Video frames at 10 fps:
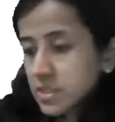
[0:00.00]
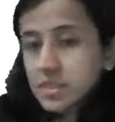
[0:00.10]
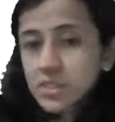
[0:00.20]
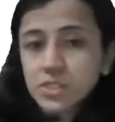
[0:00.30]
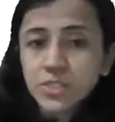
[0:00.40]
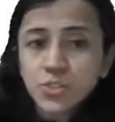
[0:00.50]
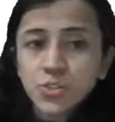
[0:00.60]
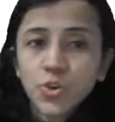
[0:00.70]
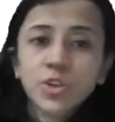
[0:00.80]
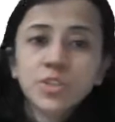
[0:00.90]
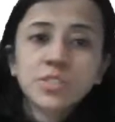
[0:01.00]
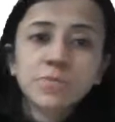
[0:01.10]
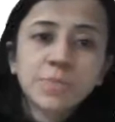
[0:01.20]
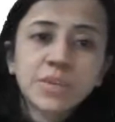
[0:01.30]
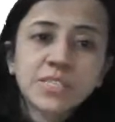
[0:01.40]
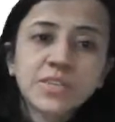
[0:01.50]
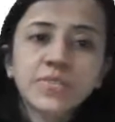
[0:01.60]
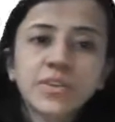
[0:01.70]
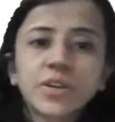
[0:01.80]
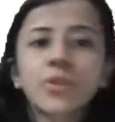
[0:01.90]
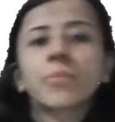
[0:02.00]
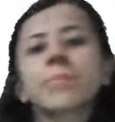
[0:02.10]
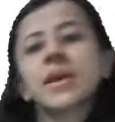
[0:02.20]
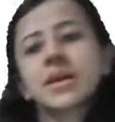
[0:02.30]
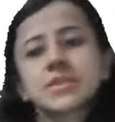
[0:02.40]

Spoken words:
This is your specific compliance.